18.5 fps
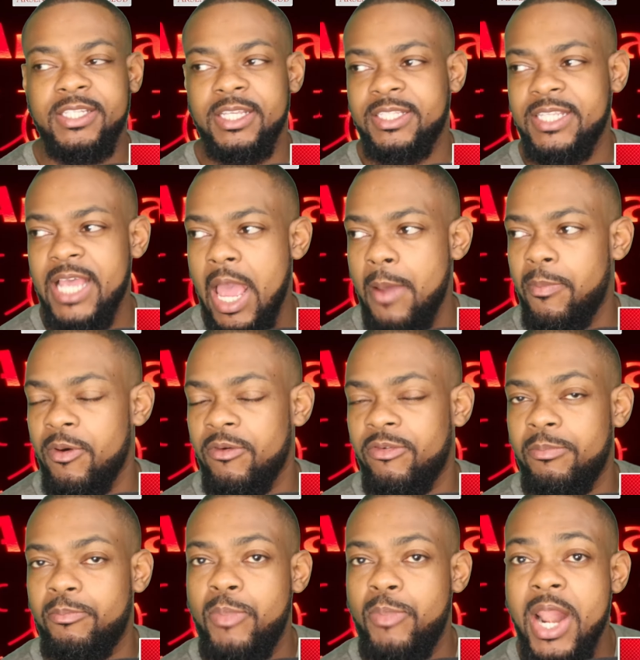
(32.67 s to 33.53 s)
It's a
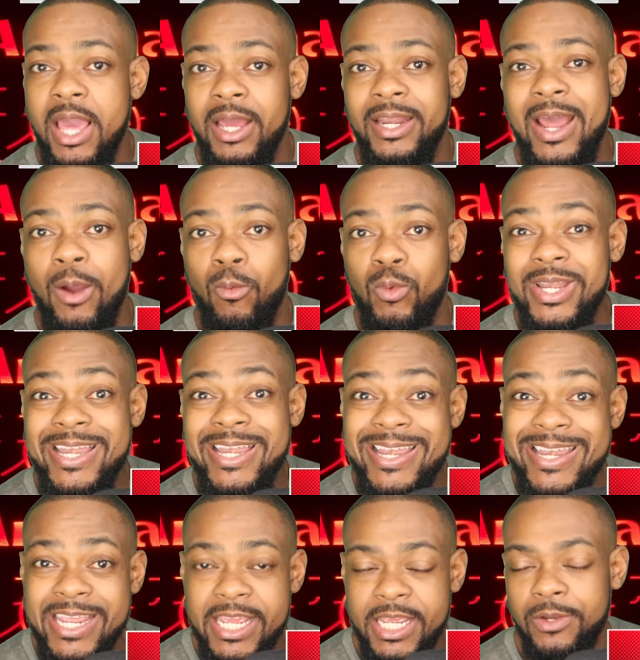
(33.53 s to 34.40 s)
type of player
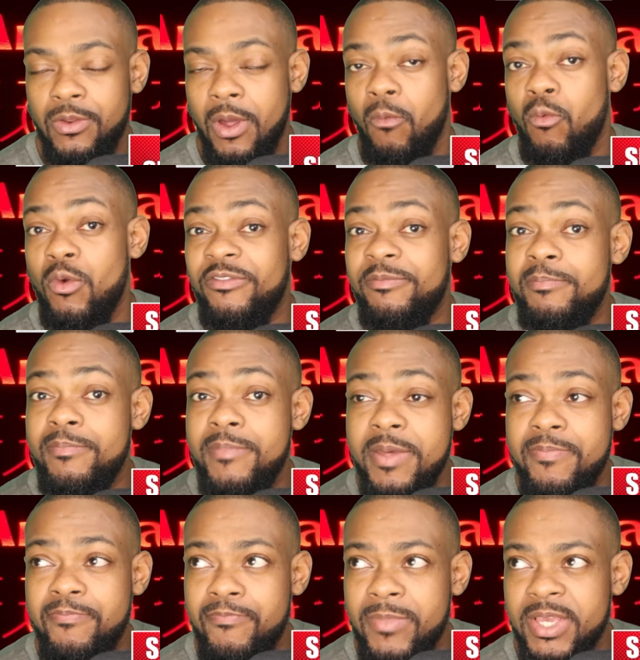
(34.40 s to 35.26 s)
that we need, that
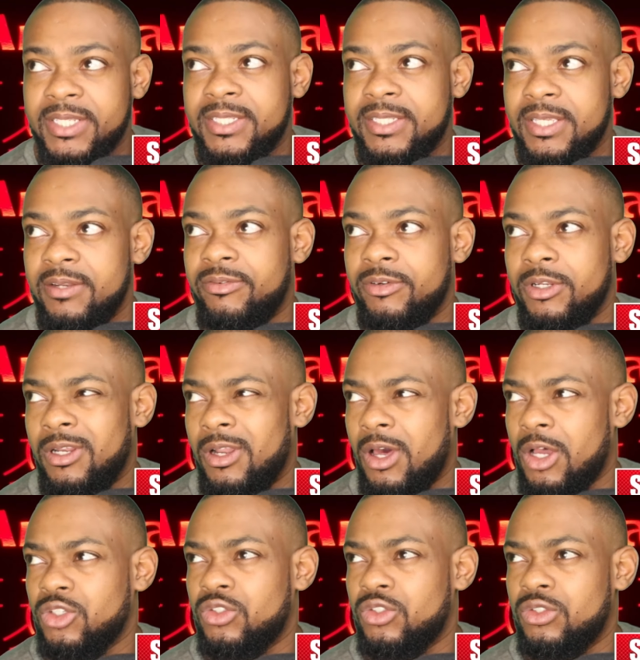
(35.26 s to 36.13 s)
we've been missing
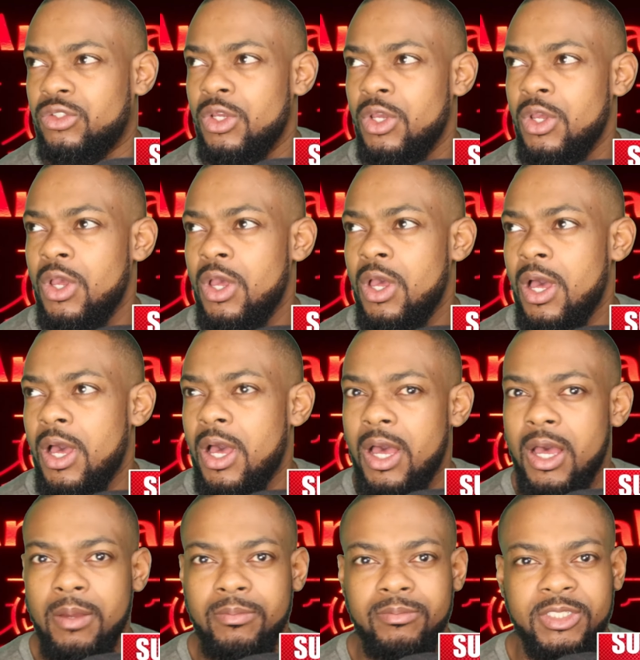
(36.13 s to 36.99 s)
for the last
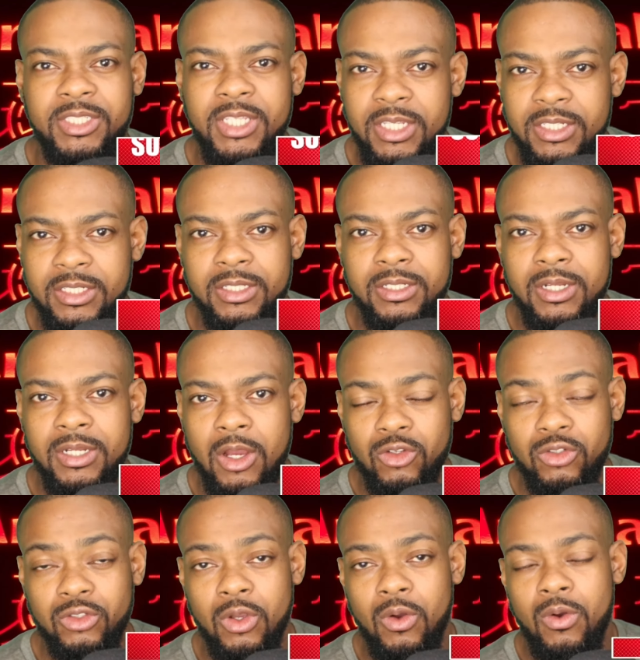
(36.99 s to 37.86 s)

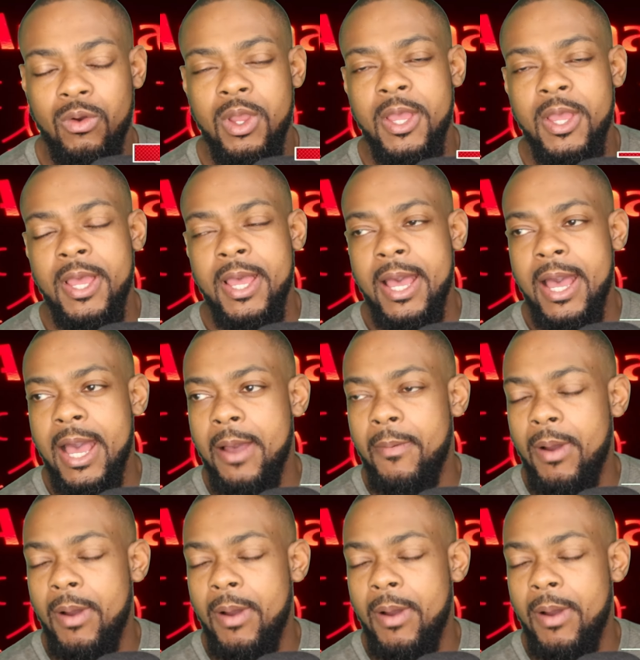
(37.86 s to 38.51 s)
season or so.